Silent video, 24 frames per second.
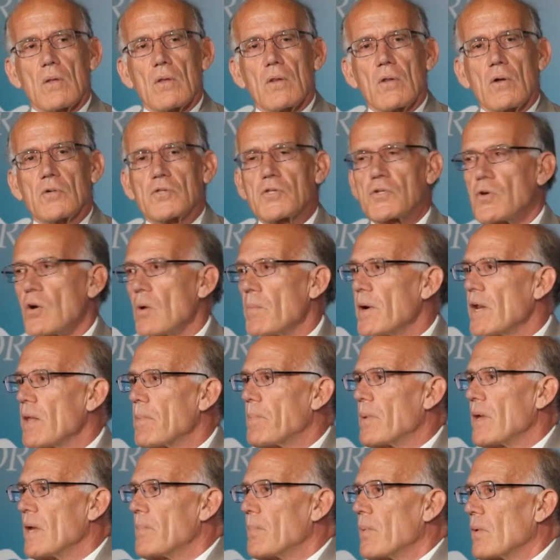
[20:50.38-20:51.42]
there's too many
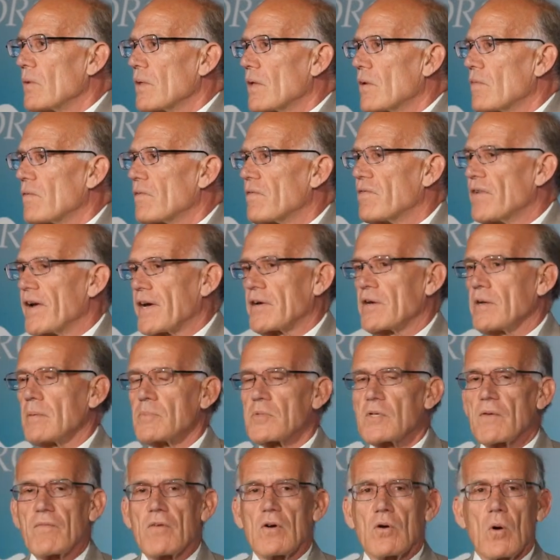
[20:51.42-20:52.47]
people that are
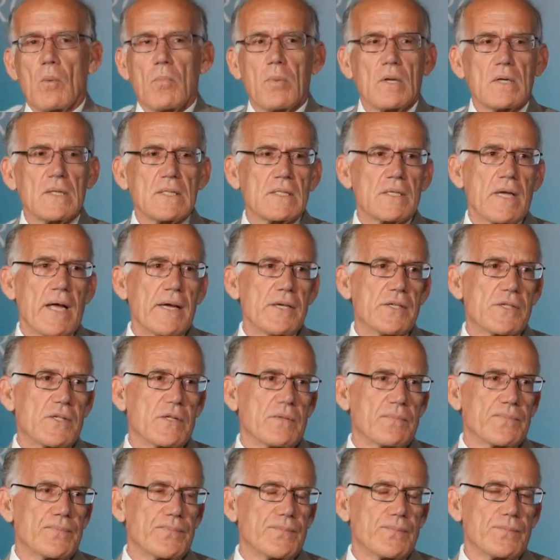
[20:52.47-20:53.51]
victims of globalization.
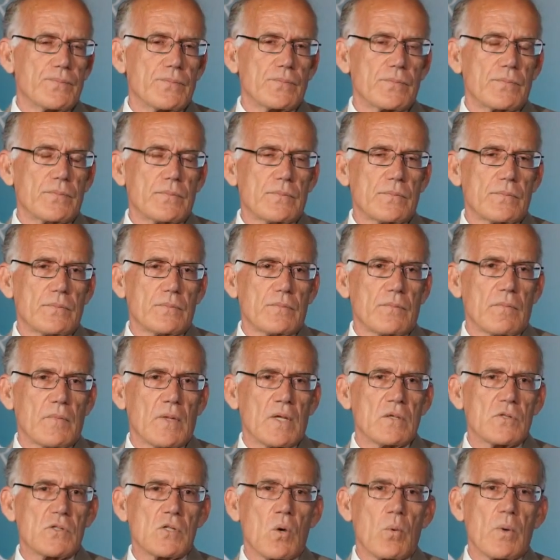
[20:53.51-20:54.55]

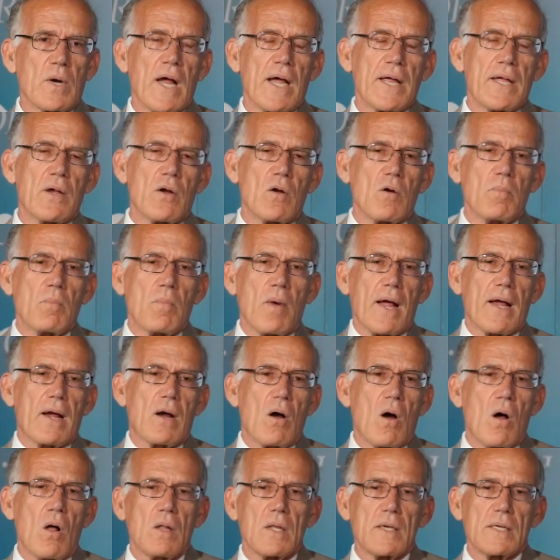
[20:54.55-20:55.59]
And so when I hear my
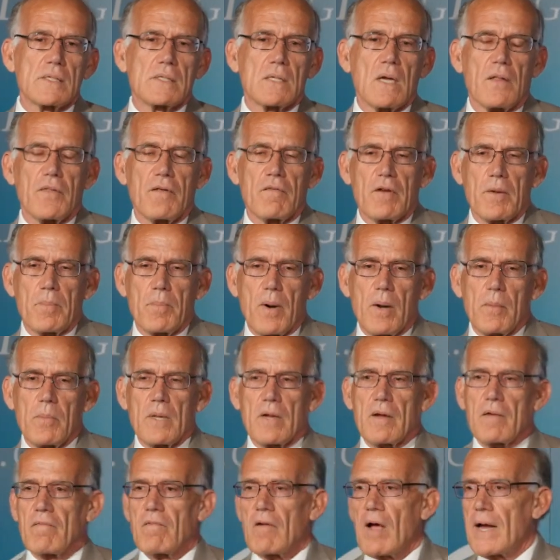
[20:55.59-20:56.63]
colleagues on the
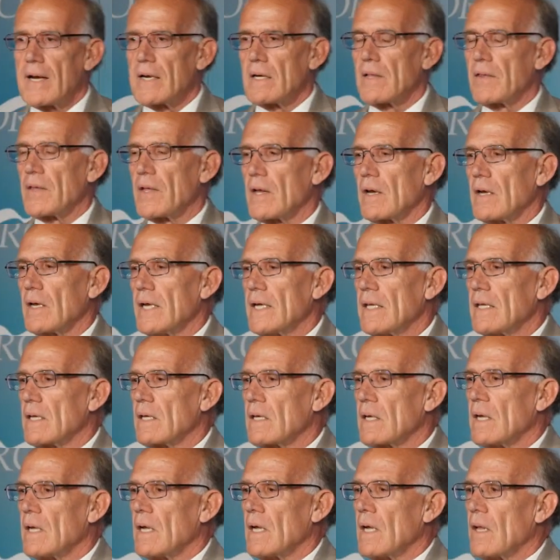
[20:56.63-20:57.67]
Republican right and the
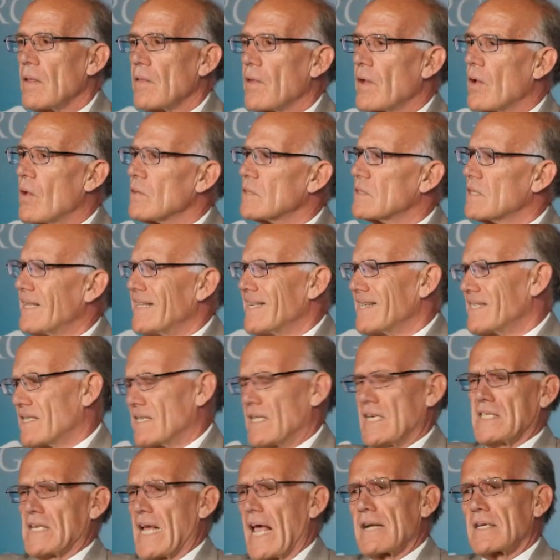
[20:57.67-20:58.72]
elite they all say, this,
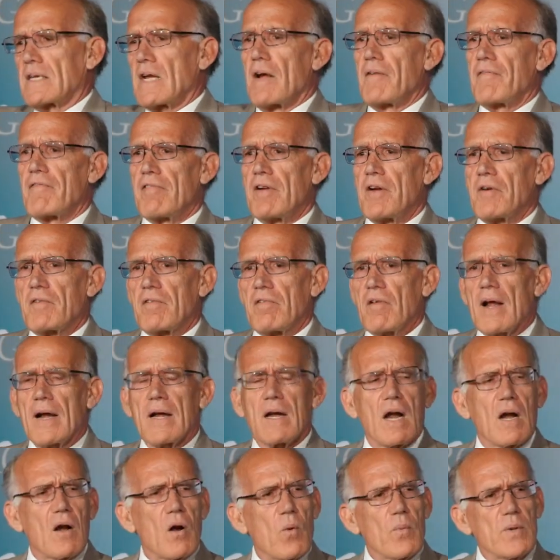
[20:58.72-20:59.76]
he's anti-free trade,
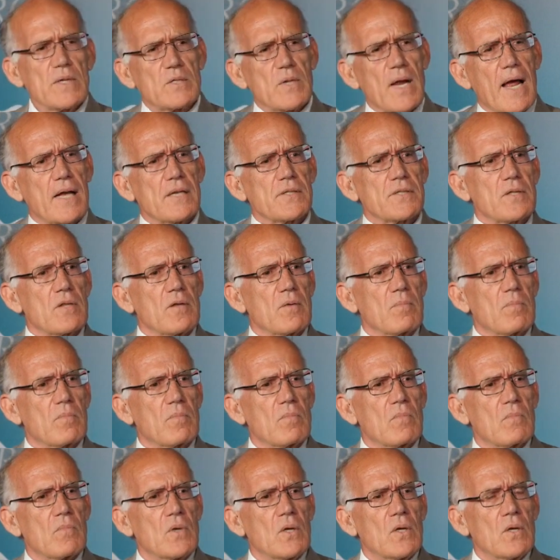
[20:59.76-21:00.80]
and I'd always ask them,
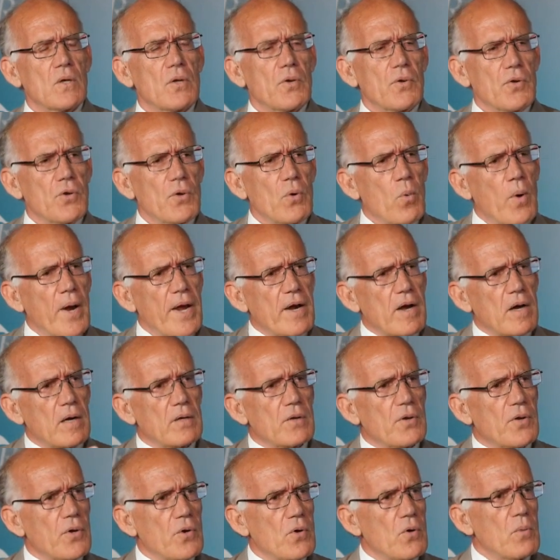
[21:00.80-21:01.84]
do you wake
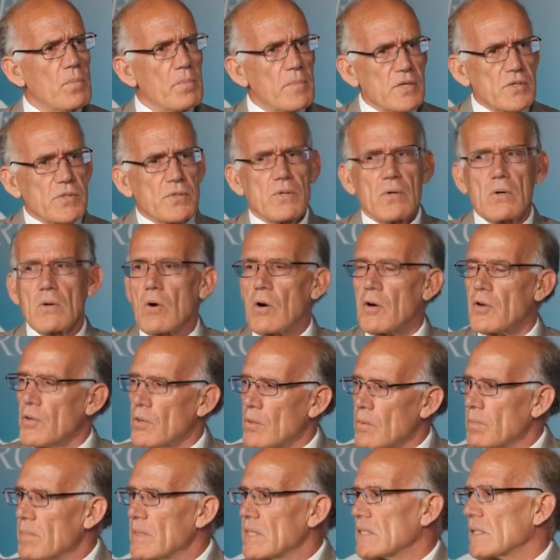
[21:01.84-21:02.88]
up, do you, Mr. or
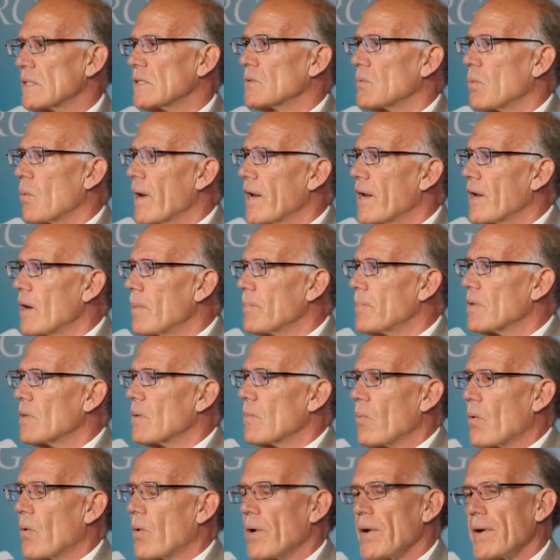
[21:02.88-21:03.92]
you, Mrs. wake up in the
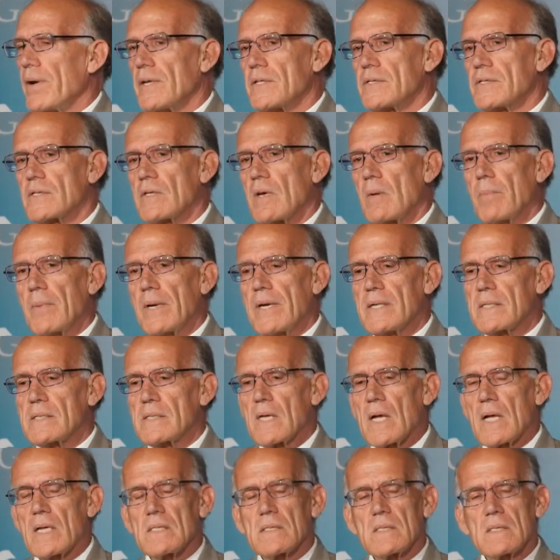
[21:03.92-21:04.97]
morning and somebody
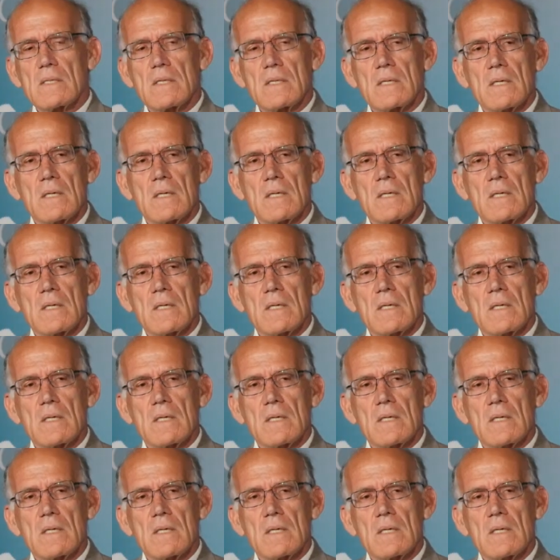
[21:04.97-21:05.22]
says,